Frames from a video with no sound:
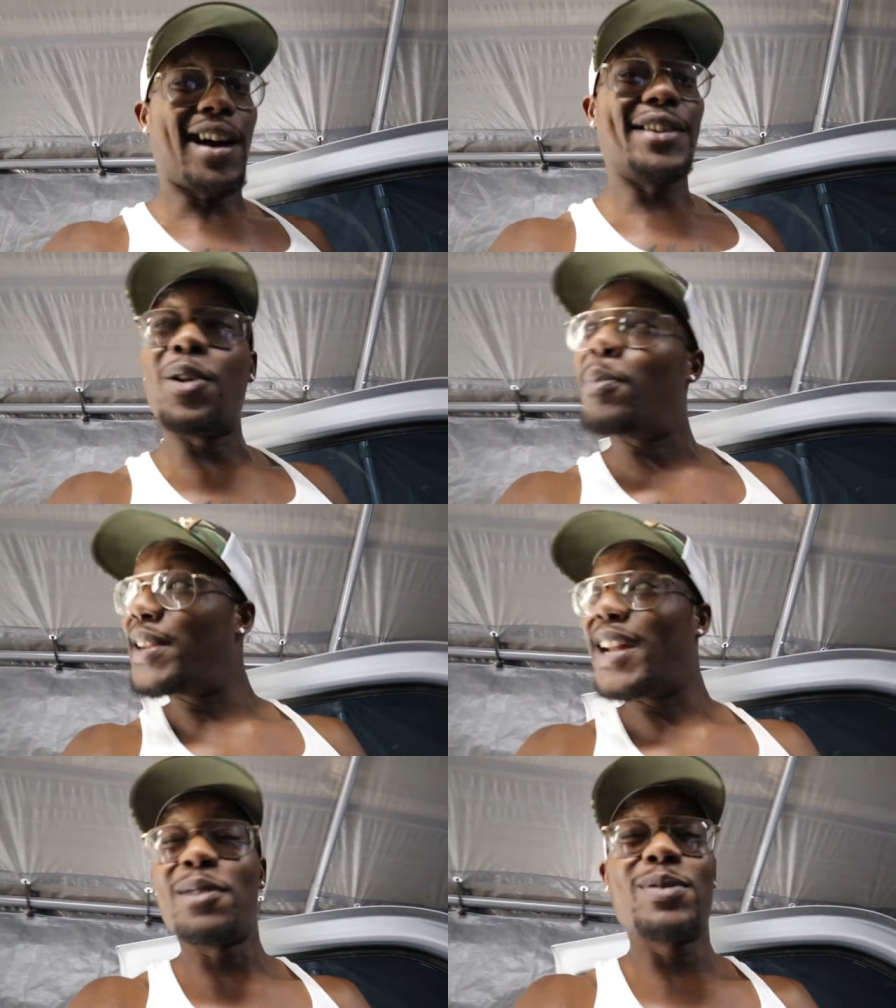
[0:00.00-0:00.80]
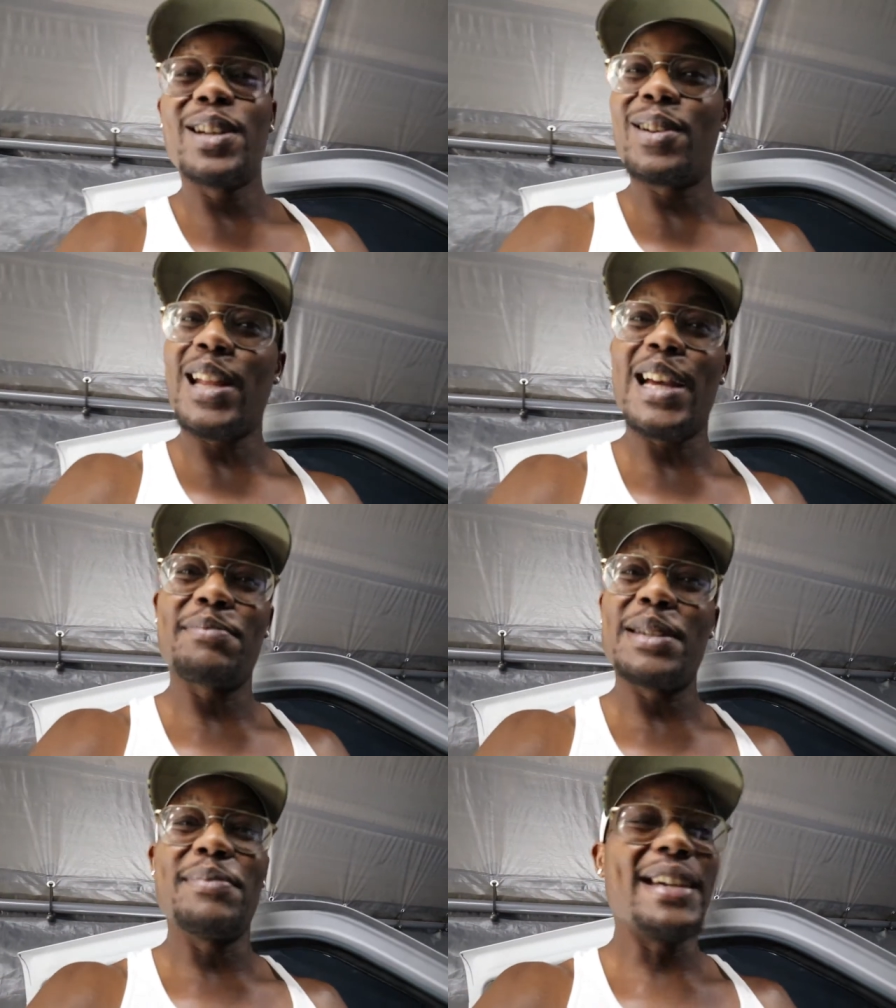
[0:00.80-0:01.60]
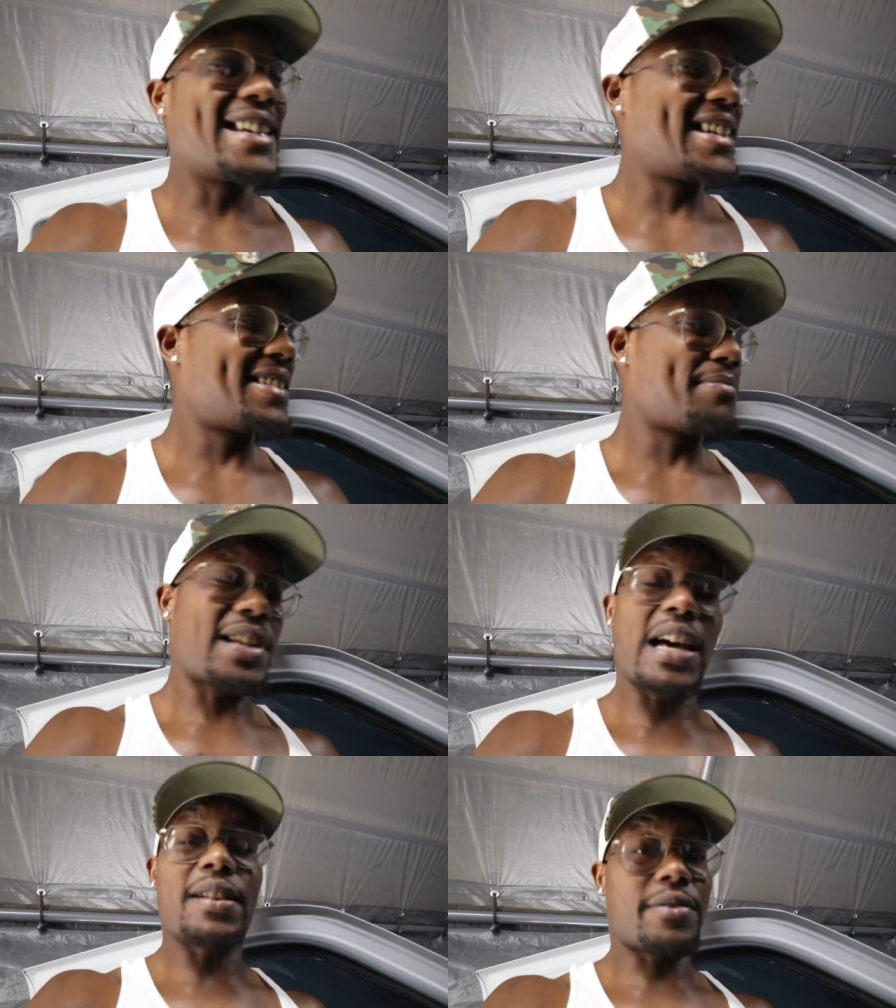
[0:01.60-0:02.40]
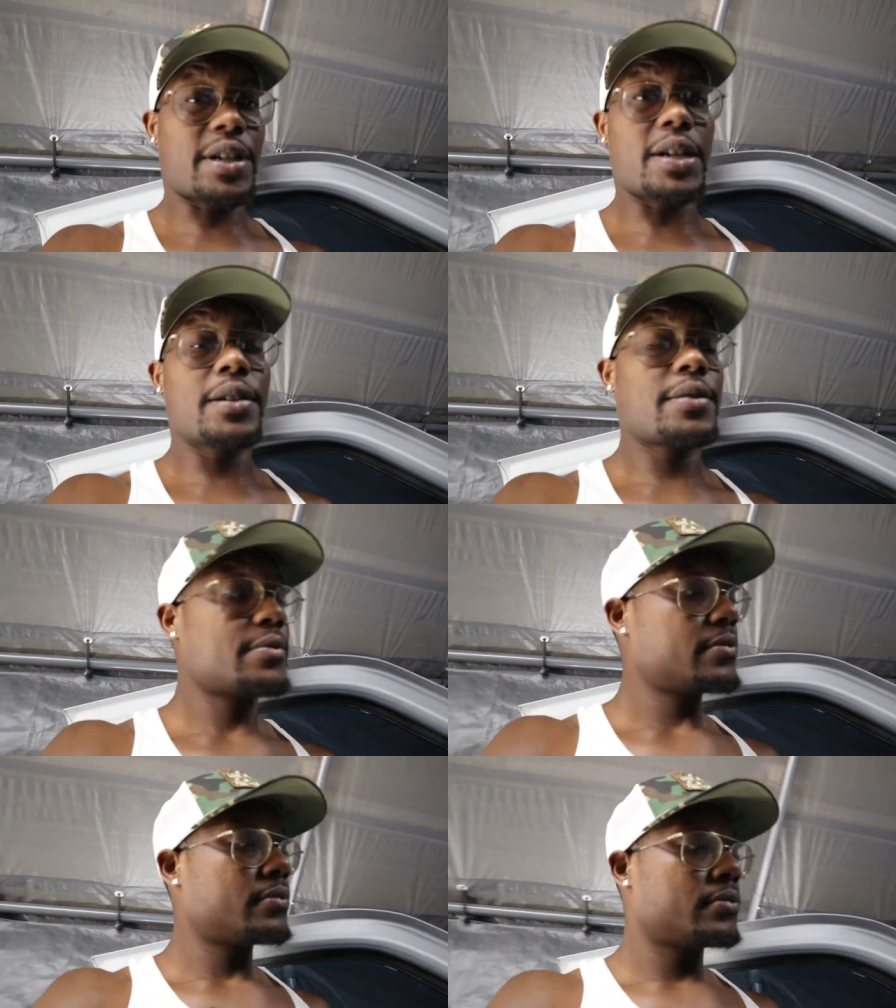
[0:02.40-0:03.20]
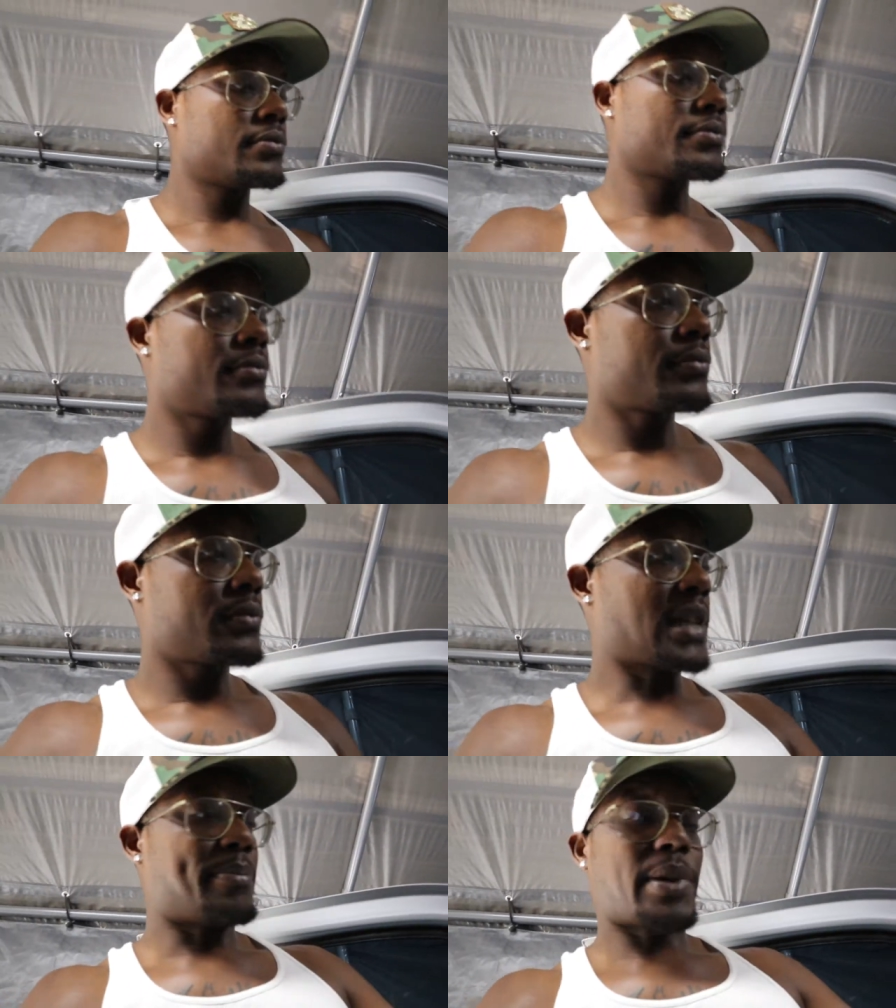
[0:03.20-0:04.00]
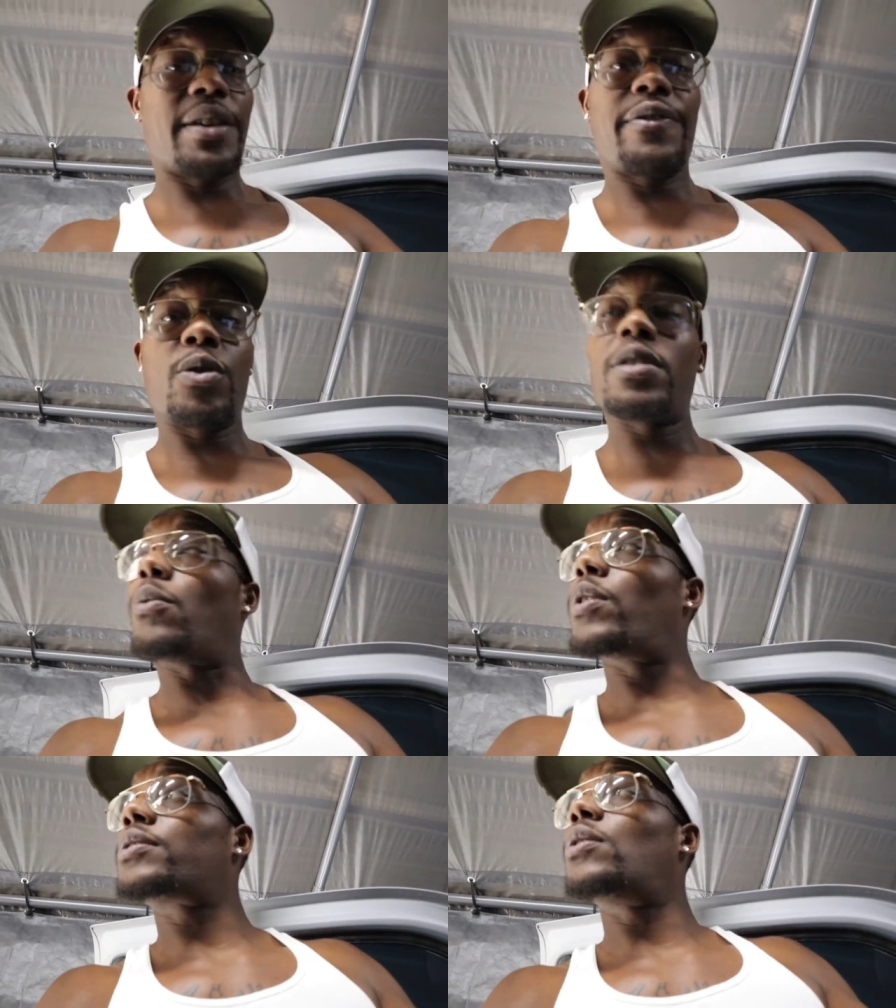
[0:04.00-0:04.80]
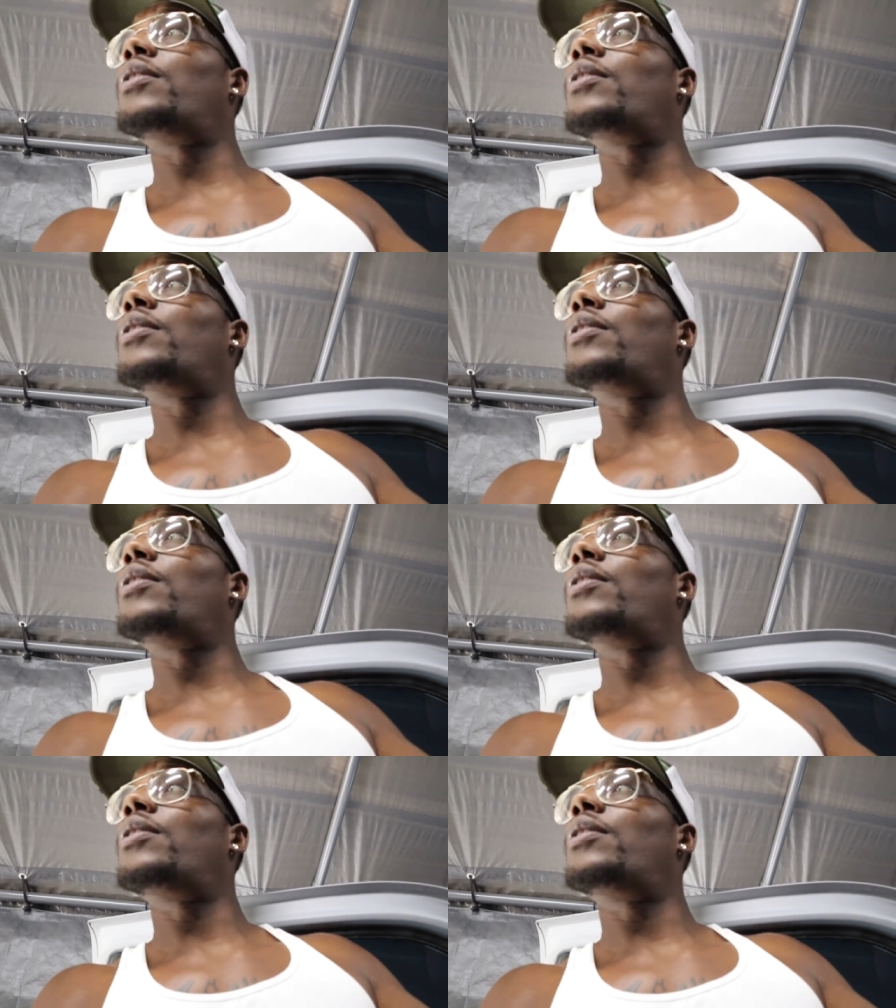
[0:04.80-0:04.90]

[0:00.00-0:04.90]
I know my neighbors don't like me, man, but I don't care. I paid for it, worked